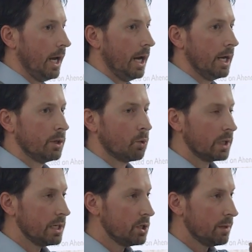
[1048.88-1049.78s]
and the
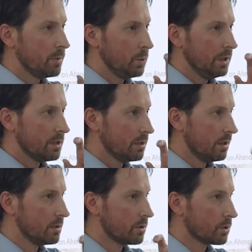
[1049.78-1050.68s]
relationship between the
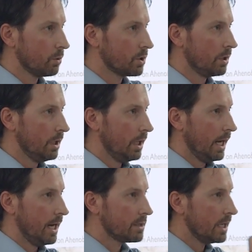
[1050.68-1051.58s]
citizen soldier
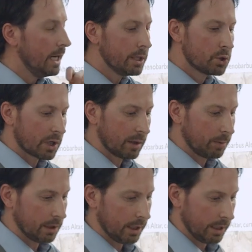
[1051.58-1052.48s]
as
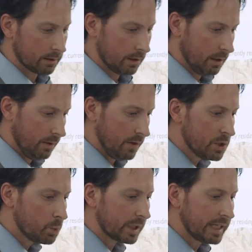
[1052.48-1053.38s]
inextricably linked.
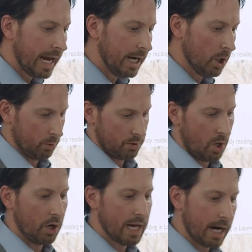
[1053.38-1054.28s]
This is what Cato's
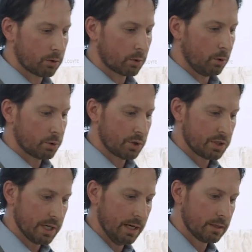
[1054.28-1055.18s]
On Agriculture
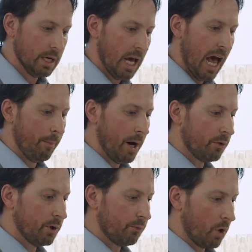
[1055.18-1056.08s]
says
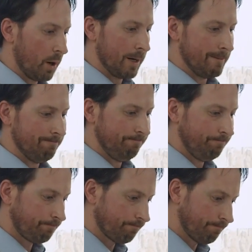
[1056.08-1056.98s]
about the farmer.
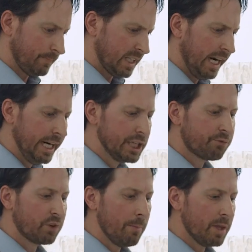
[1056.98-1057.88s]
It
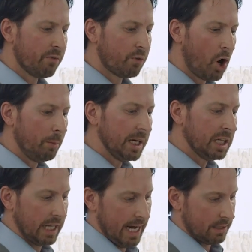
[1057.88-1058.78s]
is from the
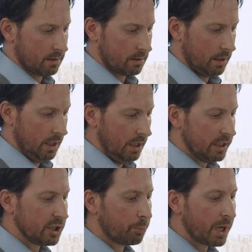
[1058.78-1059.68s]
farming class
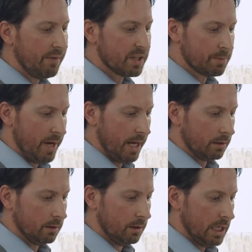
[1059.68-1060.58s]
that the bravest
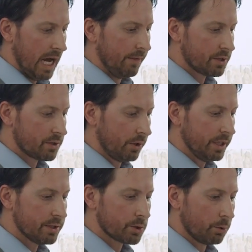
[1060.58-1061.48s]
men and the
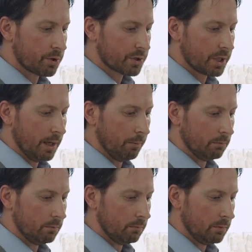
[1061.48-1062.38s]
sturdiest soldiers come.